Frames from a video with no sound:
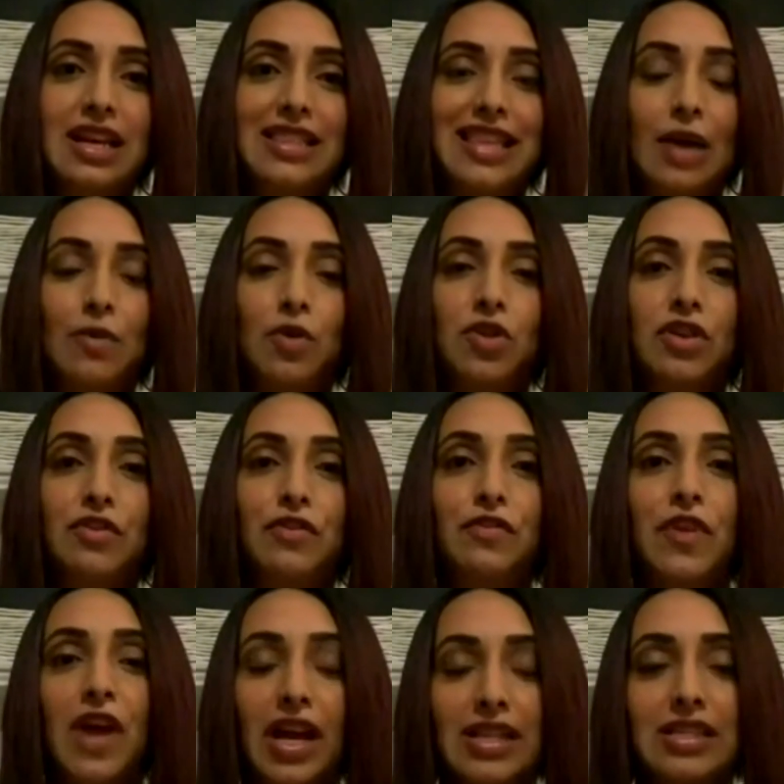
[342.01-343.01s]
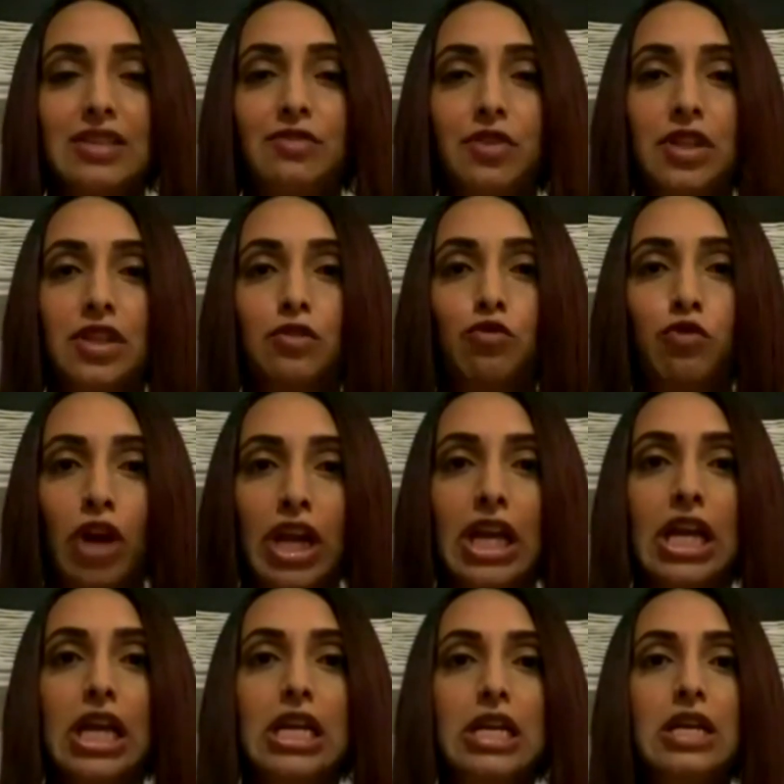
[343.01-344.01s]
that will effectively
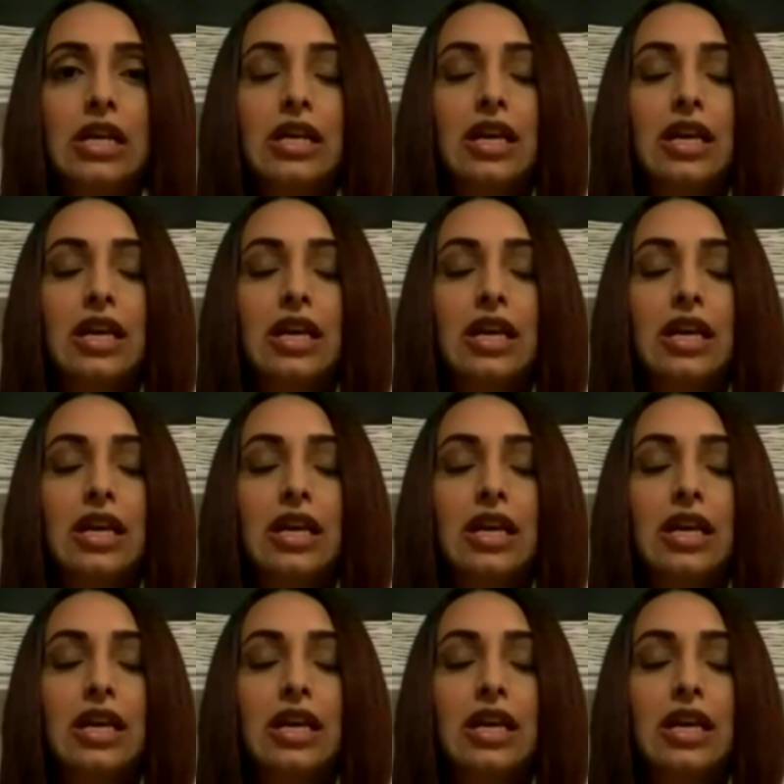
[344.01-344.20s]
raid